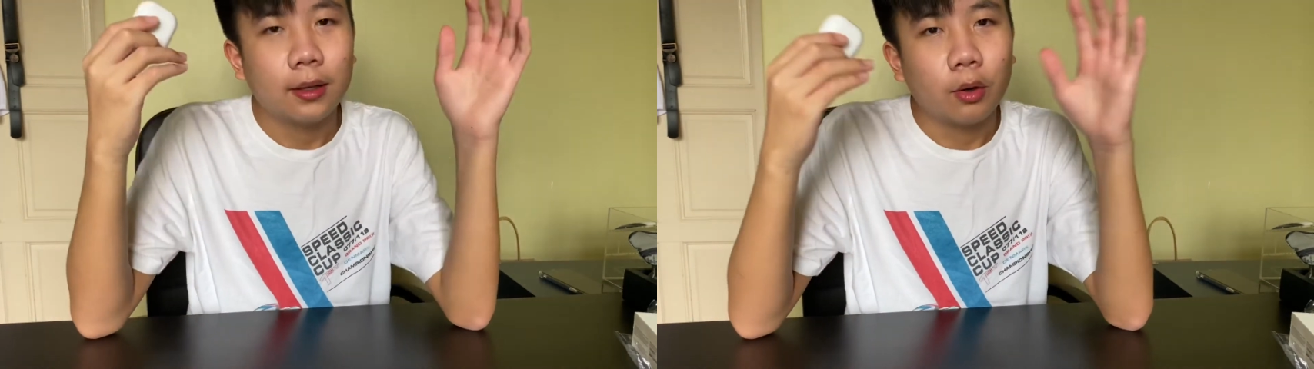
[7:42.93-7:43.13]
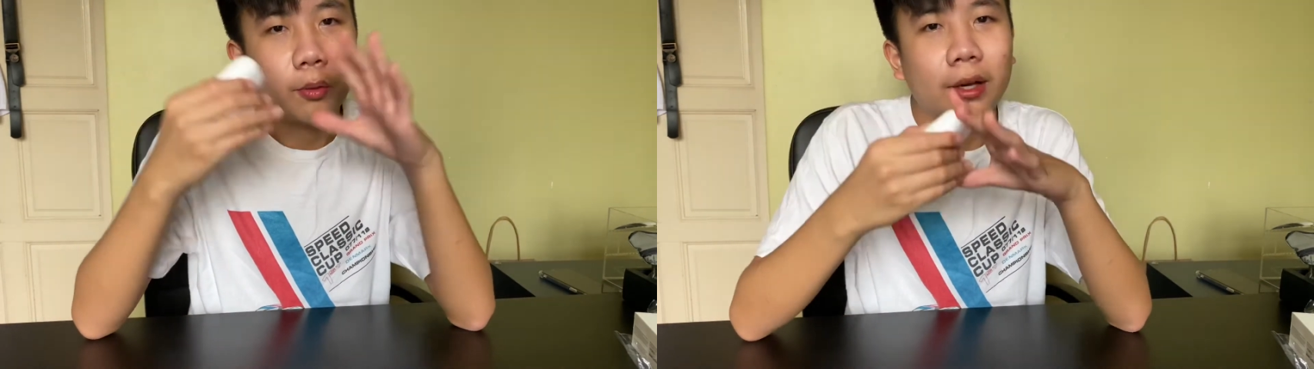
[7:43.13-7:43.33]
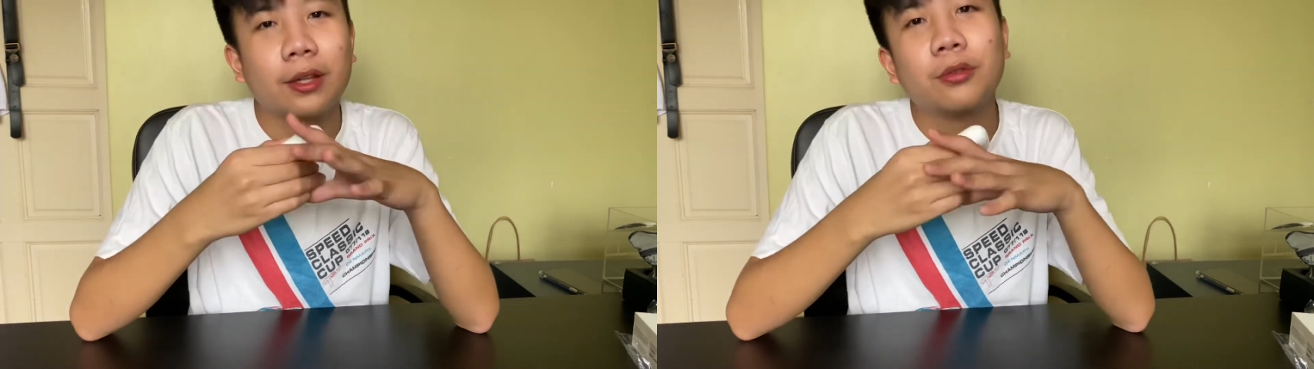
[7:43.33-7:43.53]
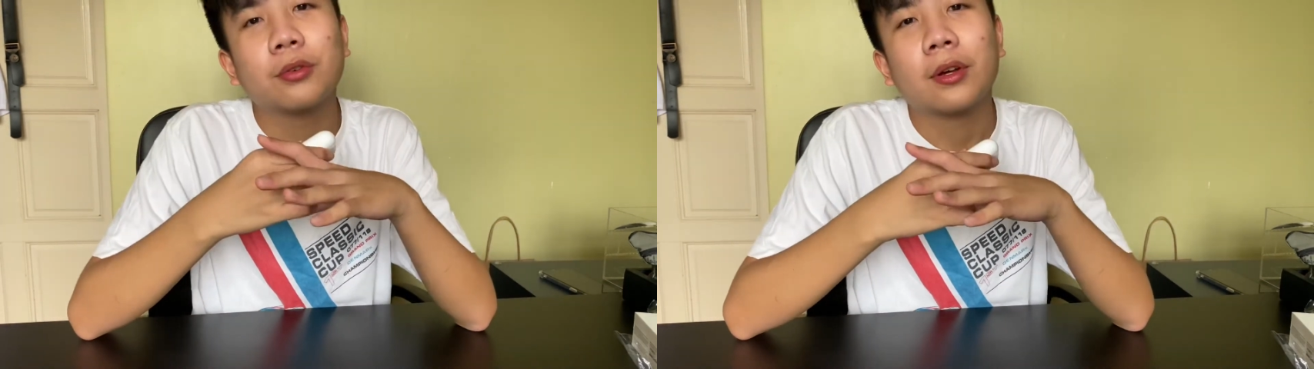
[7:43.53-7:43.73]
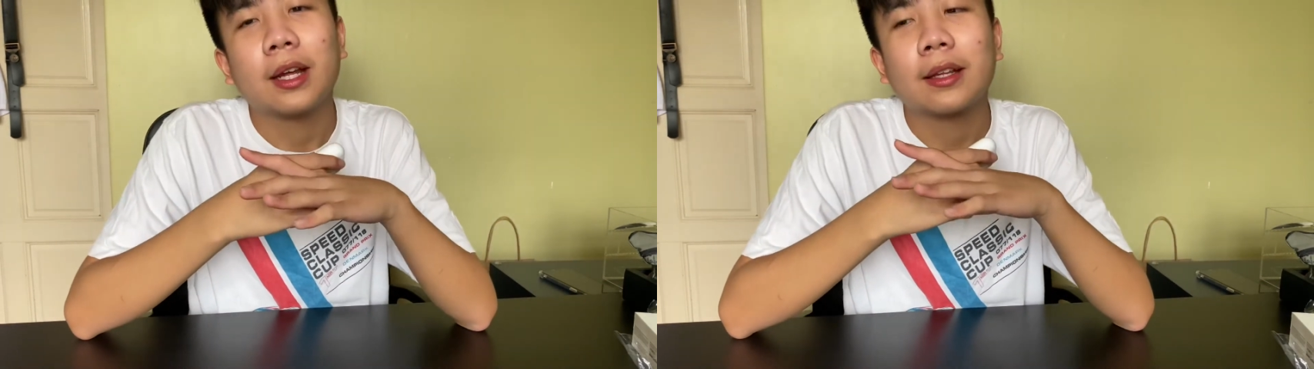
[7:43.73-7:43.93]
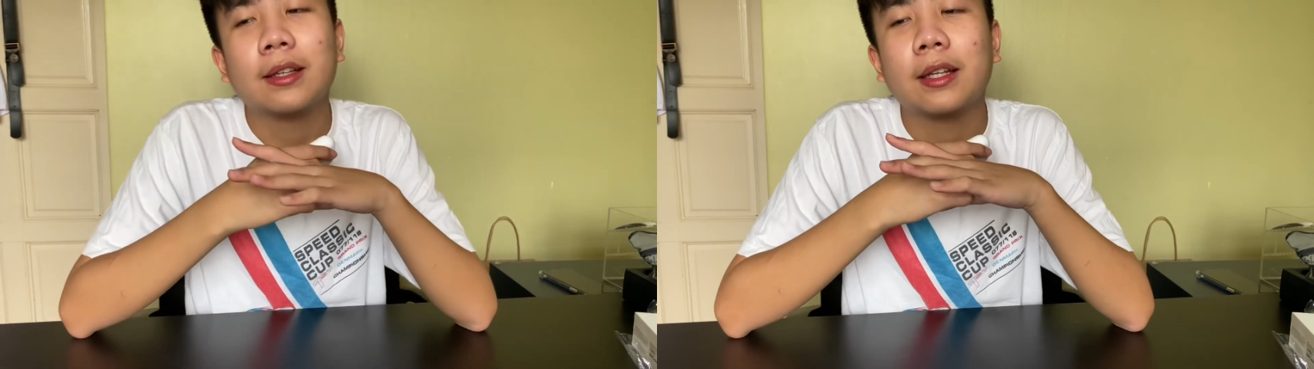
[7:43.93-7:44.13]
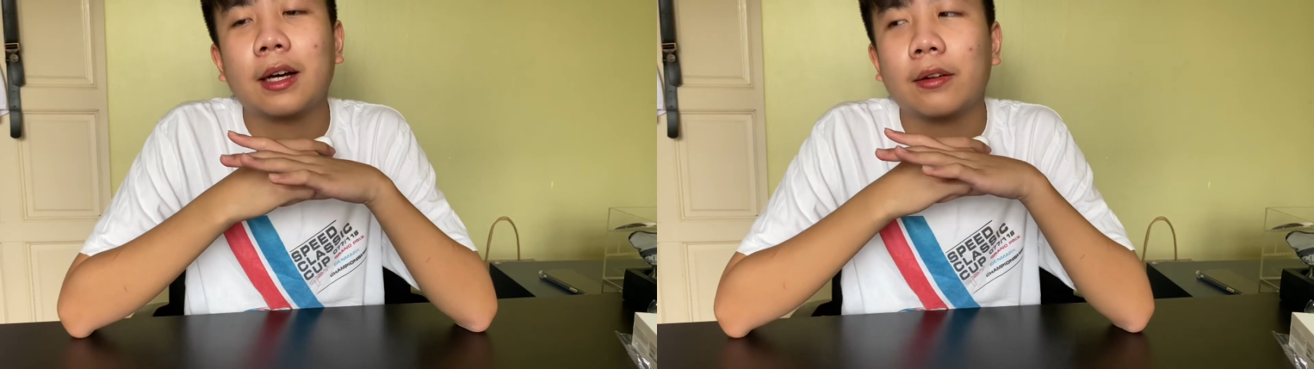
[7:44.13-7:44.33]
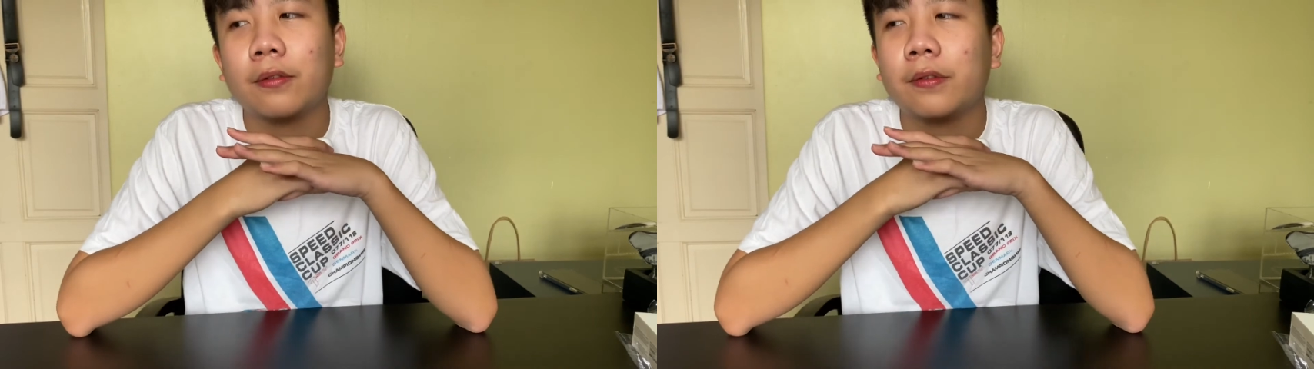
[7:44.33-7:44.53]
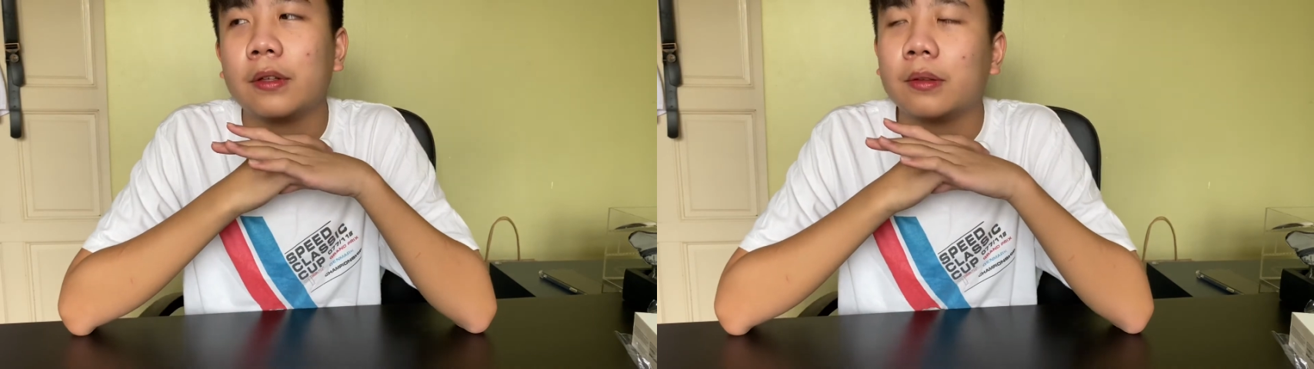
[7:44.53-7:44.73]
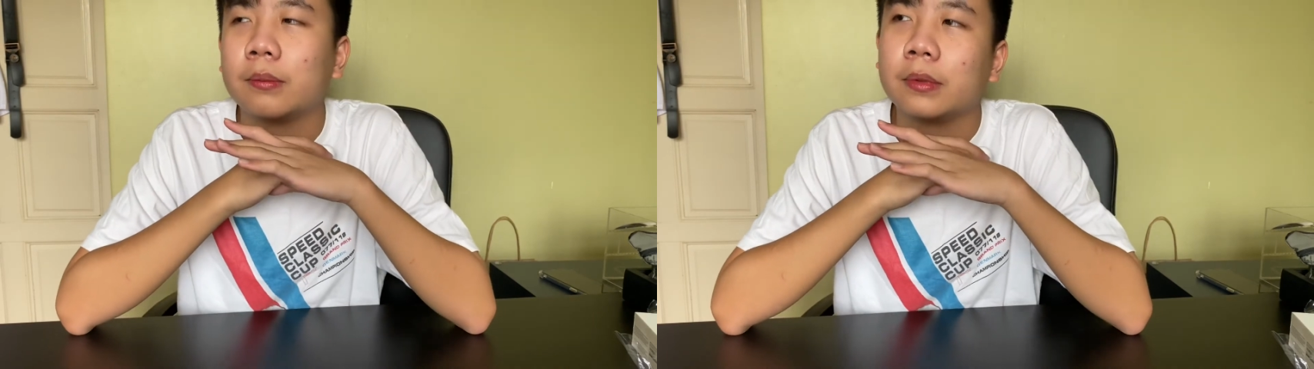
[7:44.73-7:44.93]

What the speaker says: when I do connect it, I'll film